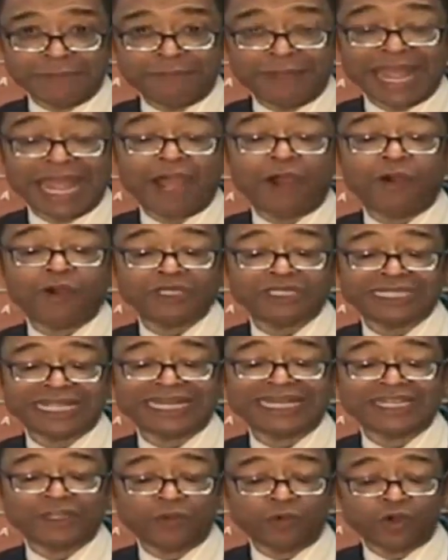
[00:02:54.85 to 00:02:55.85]
powers
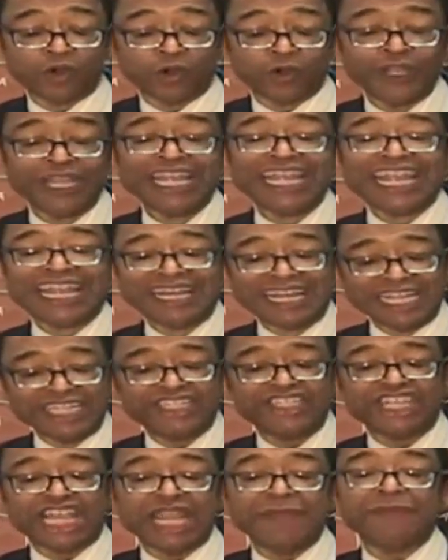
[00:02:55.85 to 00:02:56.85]
that are in the world, and they
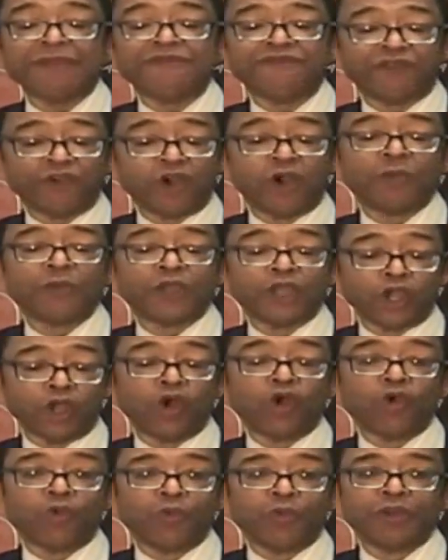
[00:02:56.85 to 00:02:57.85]
shape and form the
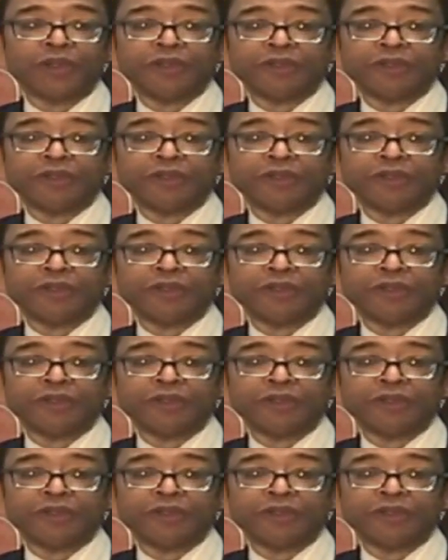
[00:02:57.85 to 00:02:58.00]
globe,